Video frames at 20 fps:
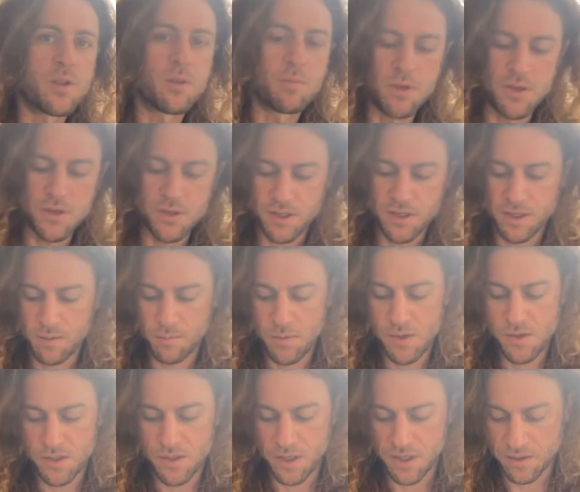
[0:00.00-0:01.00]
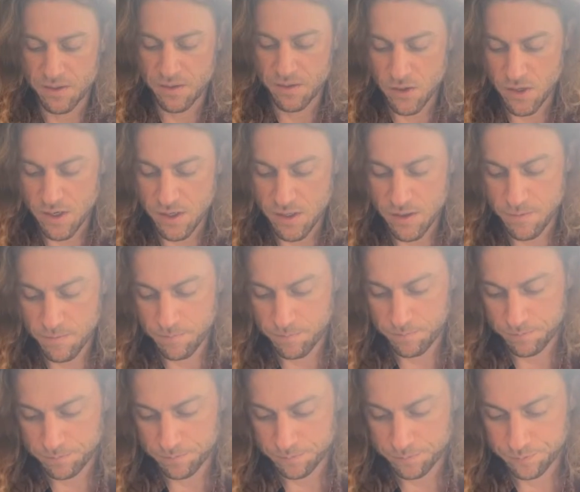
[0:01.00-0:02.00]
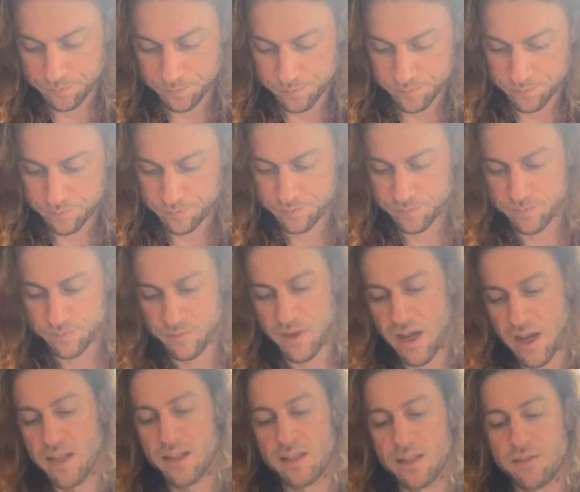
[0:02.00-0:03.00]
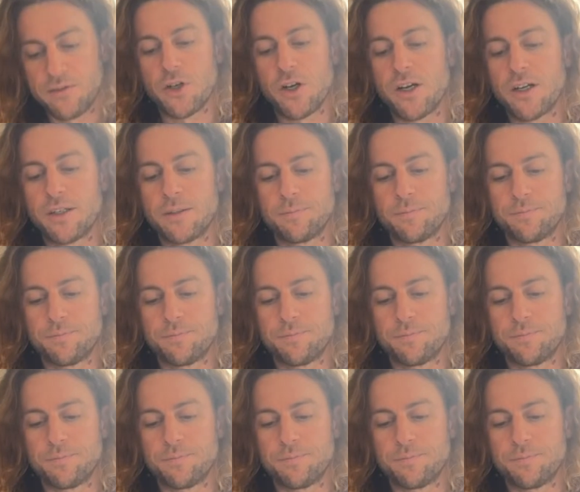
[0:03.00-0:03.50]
music. Music is a drug. Hell of a drug.